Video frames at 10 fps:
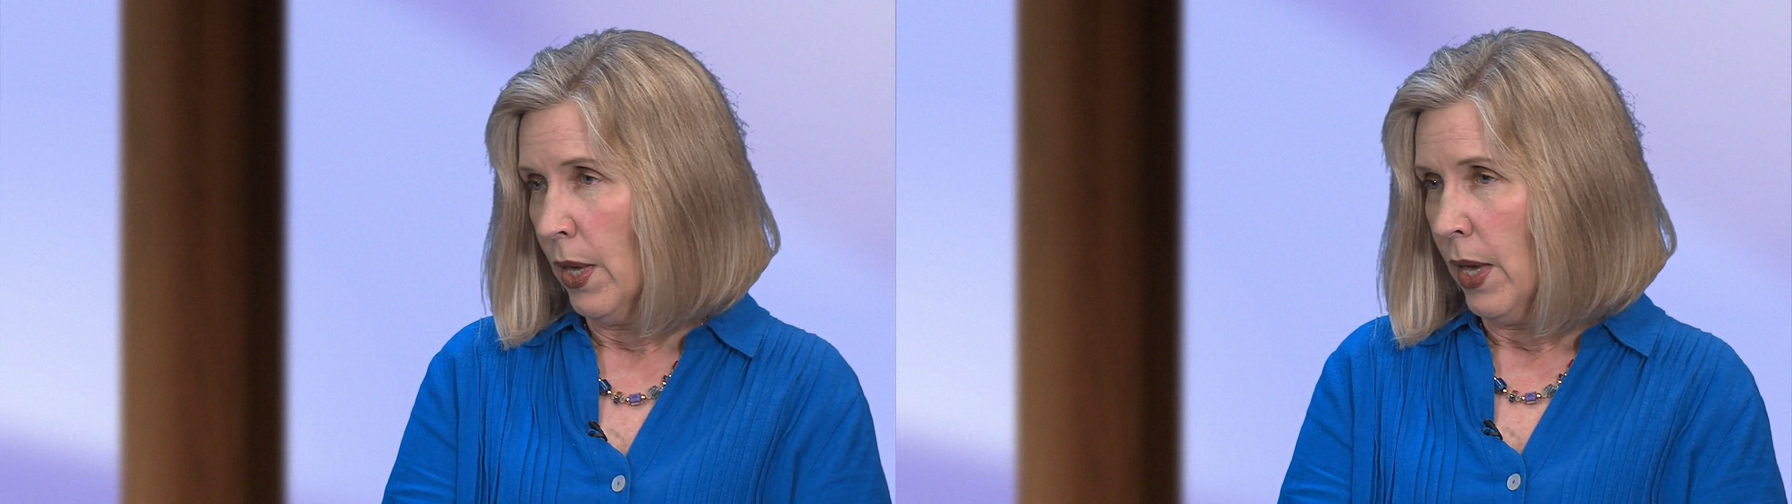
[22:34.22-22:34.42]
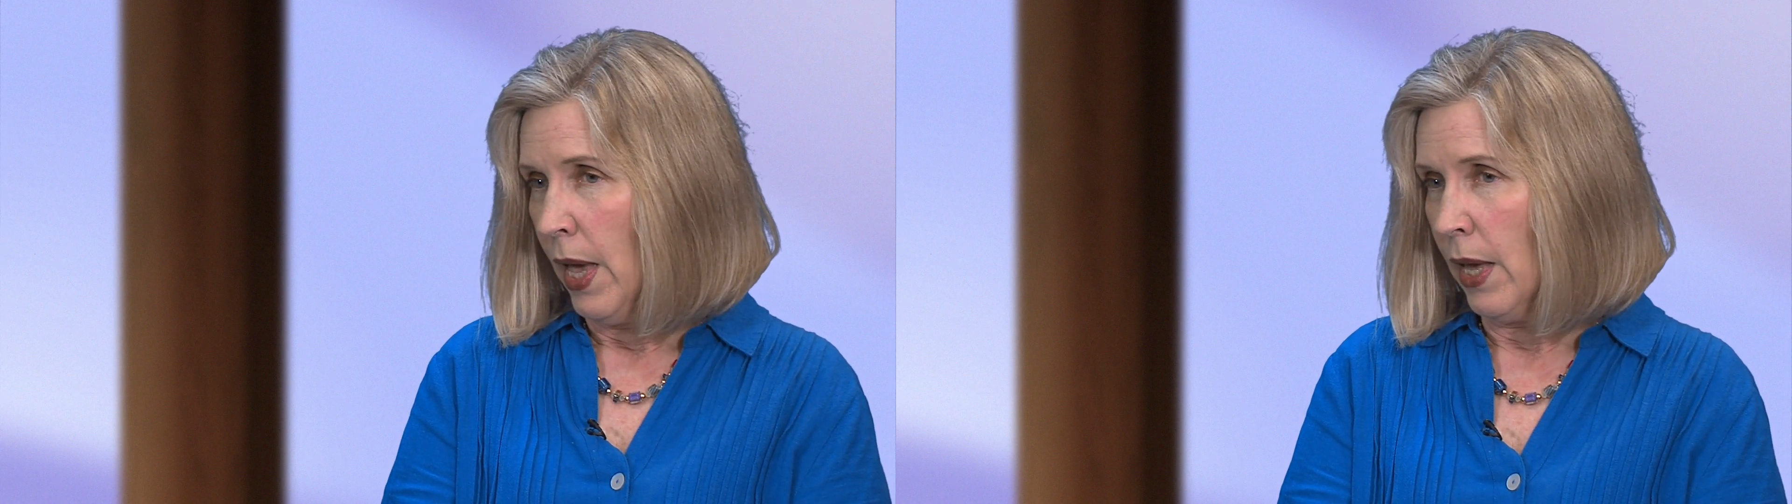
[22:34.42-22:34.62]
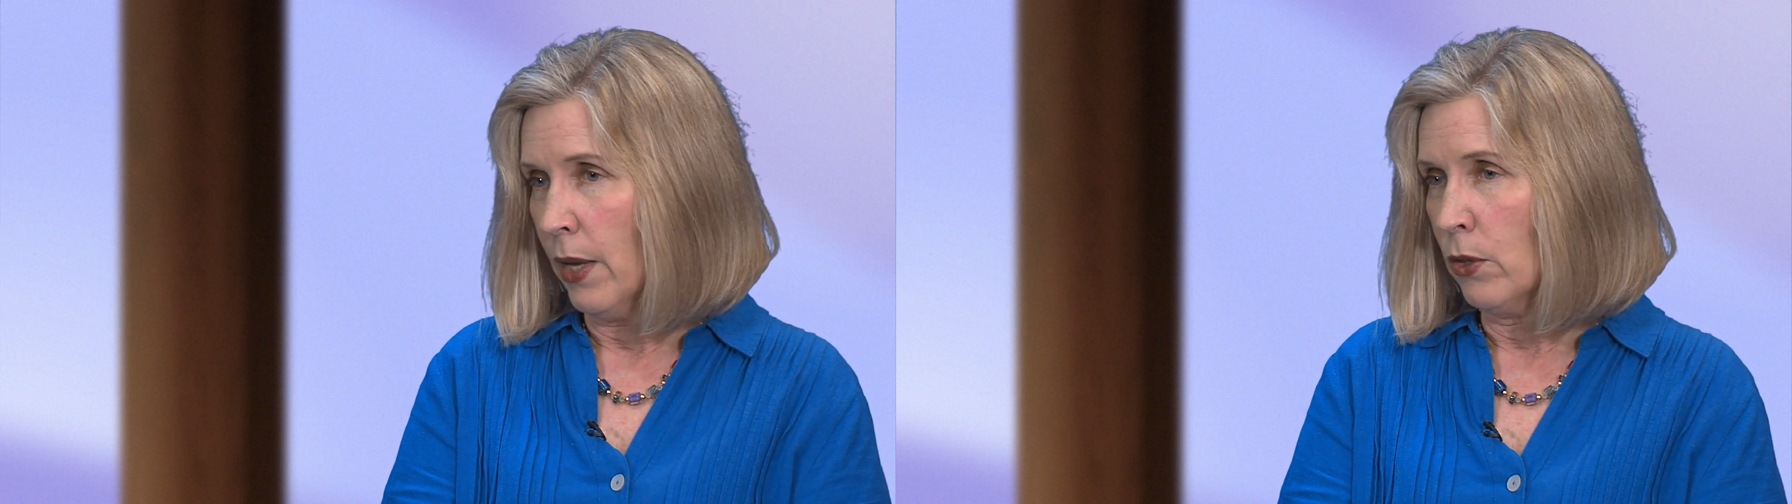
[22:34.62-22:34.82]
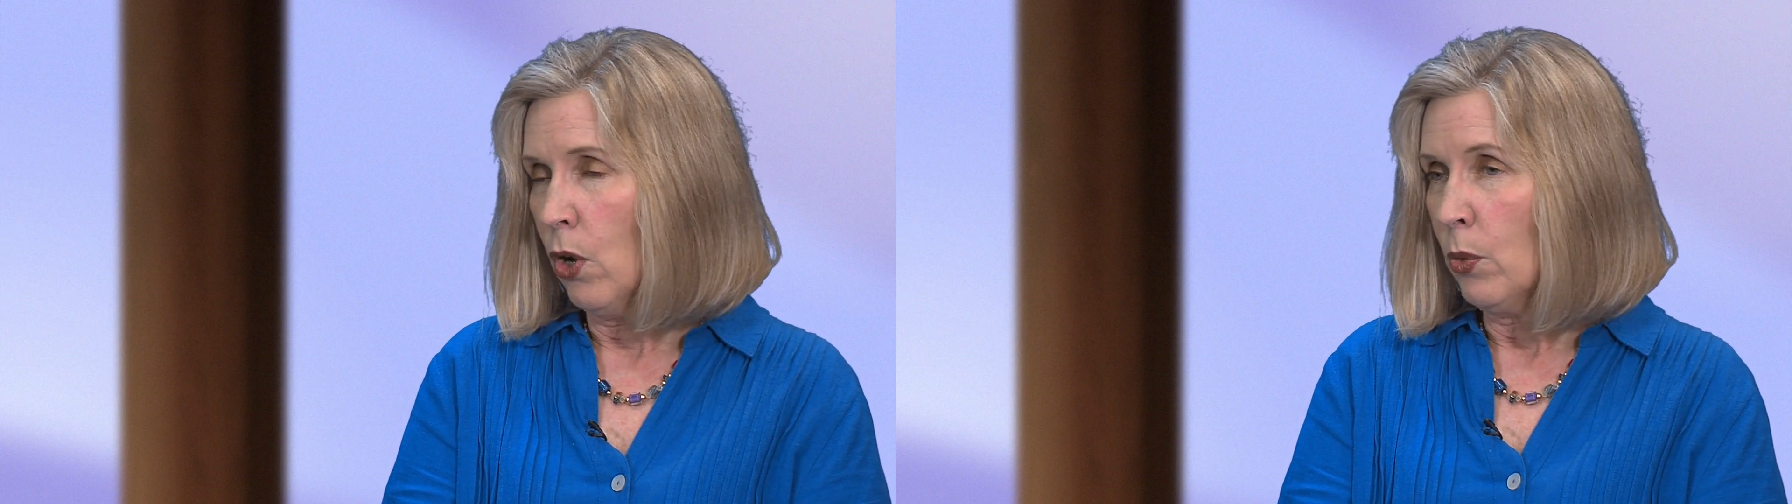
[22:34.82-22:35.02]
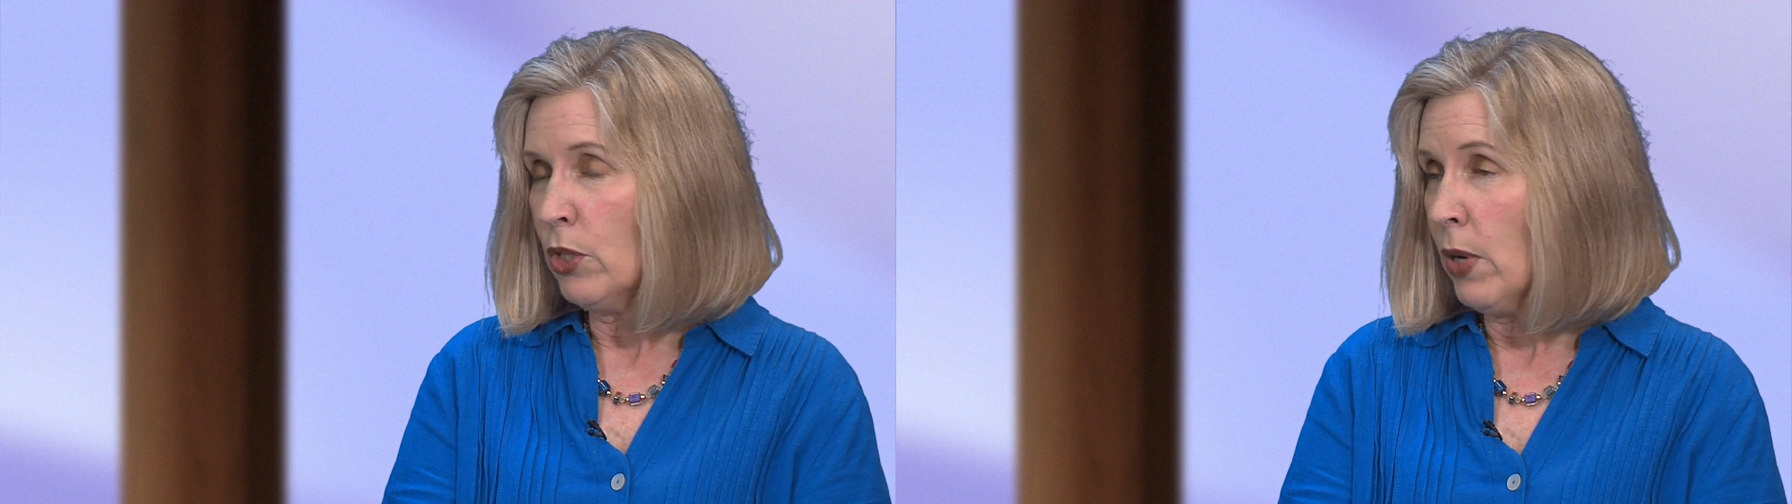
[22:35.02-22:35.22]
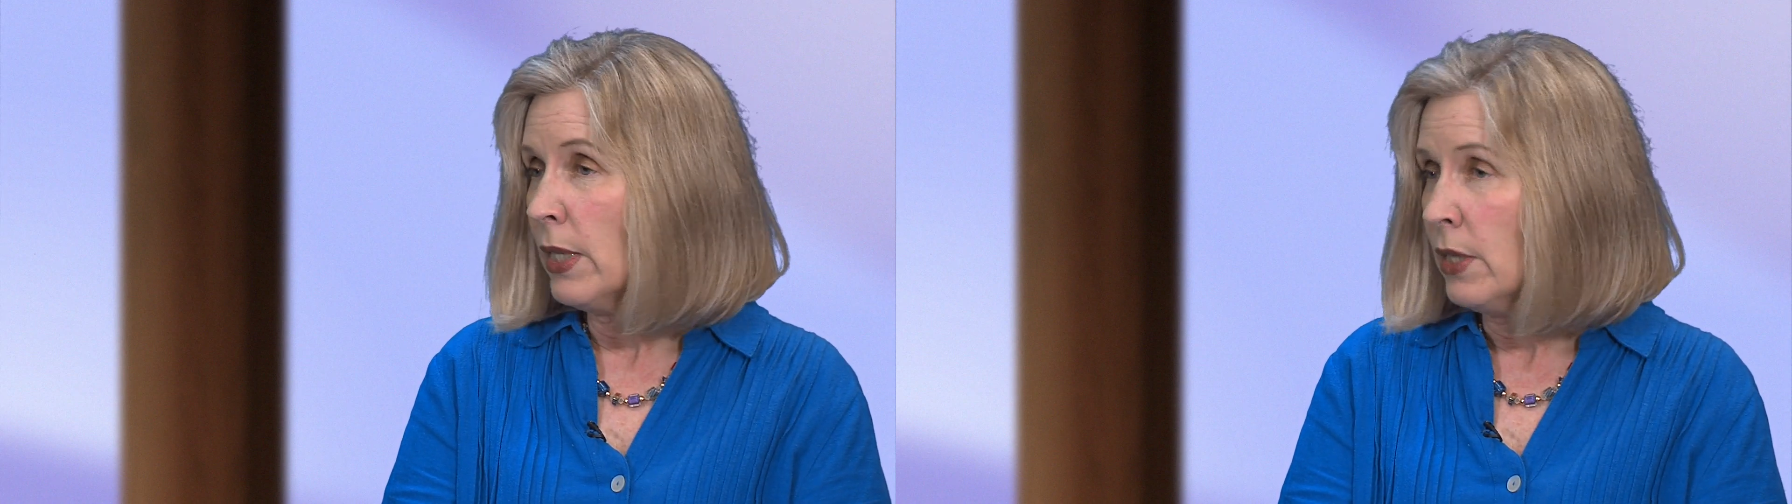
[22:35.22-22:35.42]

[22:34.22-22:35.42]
And we try to